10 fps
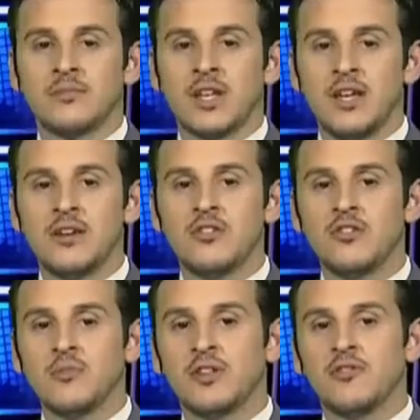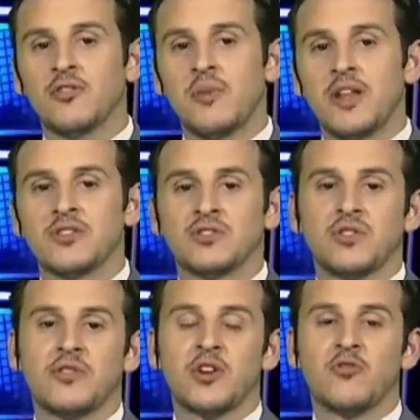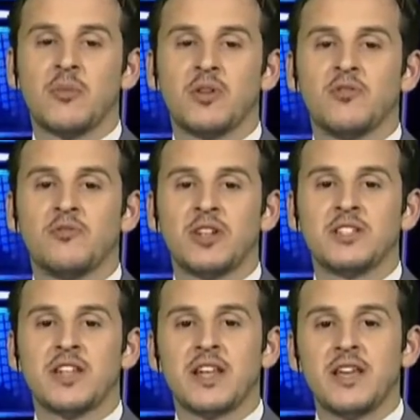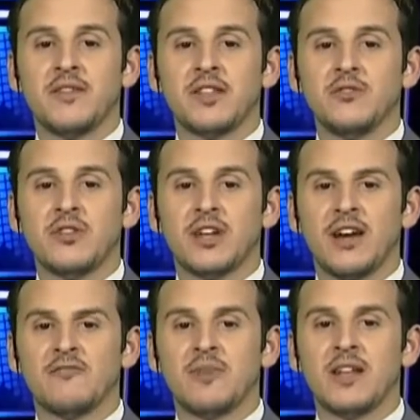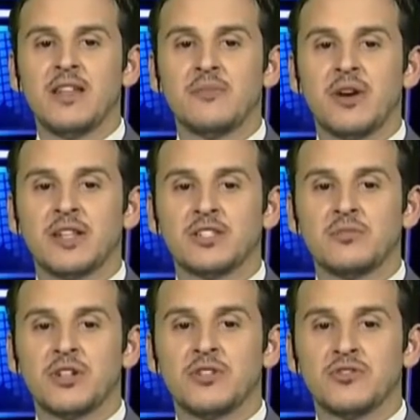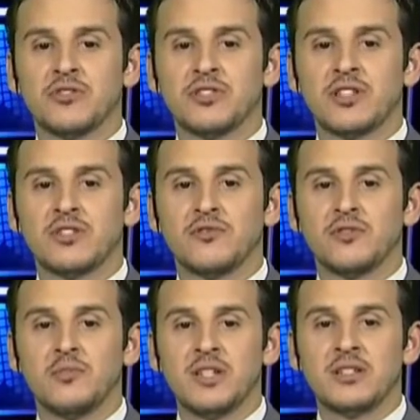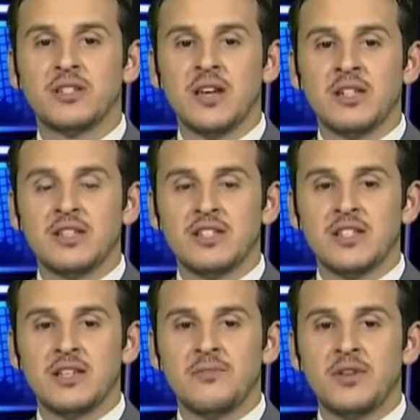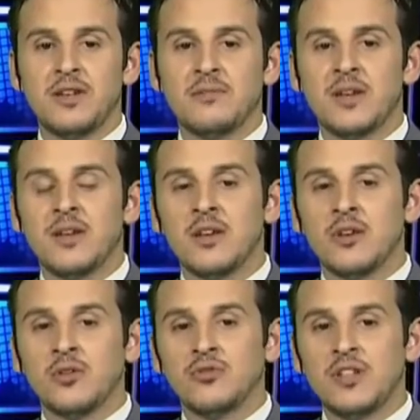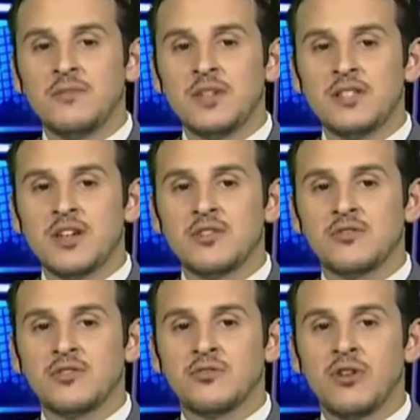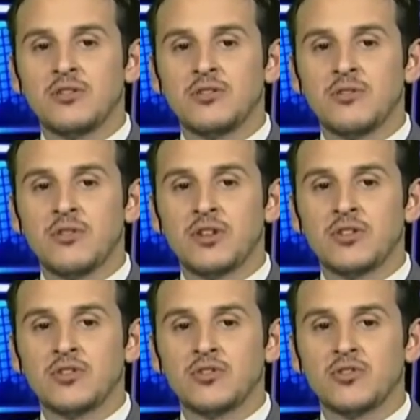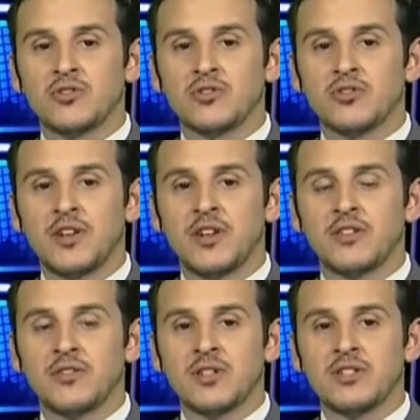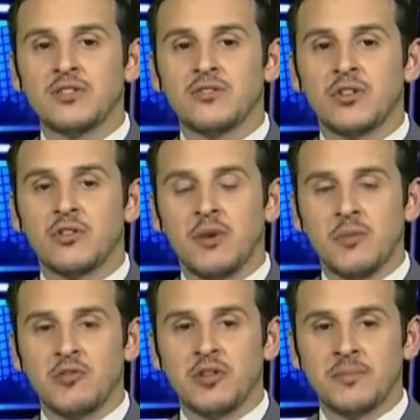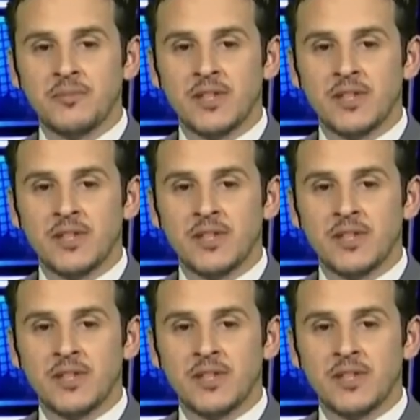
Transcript: In Colombia, four ministers of the government of President Iván Duque have been linked by the Special Jurisdiction for Peace, the J E P, to the investigation into alterations of the country's historical memory.